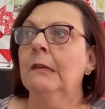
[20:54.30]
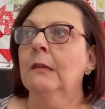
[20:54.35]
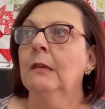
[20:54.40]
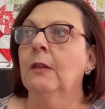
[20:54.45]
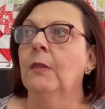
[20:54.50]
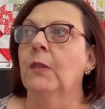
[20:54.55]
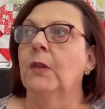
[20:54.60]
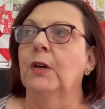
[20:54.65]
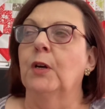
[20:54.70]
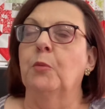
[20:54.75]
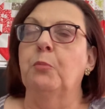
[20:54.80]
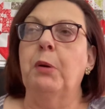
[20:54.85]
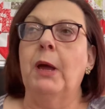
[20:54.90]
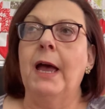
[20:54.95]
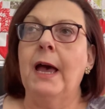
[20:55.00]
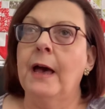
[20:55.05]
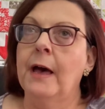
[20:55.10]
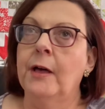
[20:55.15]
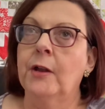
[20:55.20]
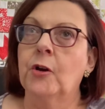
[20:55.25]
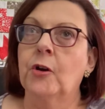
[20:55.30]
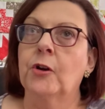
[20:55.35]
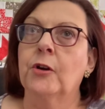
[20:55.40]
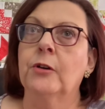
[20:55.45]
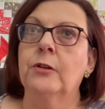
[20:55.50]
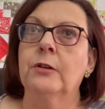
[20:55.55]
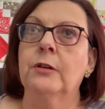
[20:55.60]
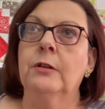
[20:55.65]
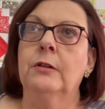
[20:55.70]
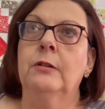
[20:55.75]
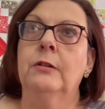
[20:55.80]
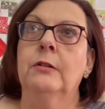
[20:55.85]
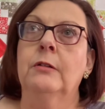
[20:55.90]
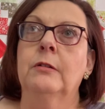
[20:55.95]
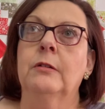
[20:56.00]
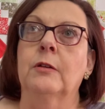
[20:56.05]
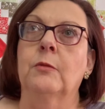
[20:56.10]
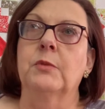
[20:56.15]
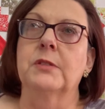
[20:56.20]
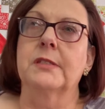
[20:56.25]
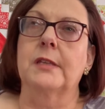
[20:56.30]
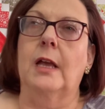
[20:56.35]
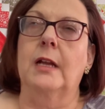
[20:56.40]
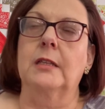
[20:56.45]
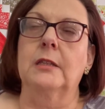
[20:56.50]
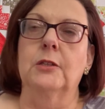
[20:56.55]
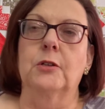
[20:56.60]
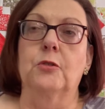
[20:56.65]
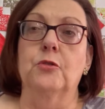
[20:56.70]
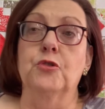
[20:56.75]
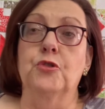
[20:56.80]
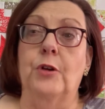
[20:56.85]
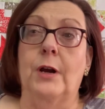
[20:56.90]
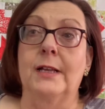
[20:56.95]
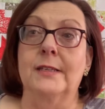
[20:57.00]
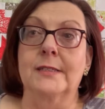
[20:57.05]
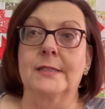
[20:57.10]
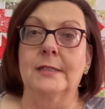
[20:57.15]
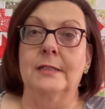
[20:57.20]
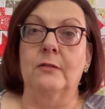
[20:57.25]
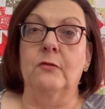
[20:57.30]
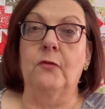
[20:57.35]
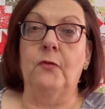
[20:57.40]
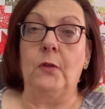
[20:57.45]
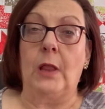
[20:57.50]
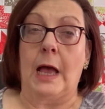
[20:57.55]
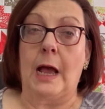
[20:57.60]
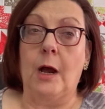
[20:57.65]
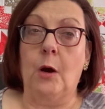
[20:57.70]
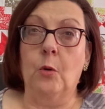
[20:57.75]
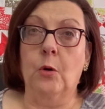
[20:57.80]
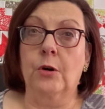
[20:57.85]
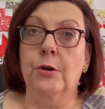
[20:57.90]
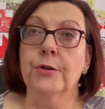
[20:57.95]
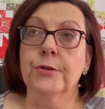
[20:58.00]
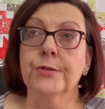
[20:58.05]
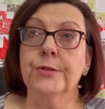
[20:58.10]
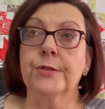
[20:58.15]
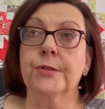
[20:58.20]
the pattern. It was like little Dresden flowers.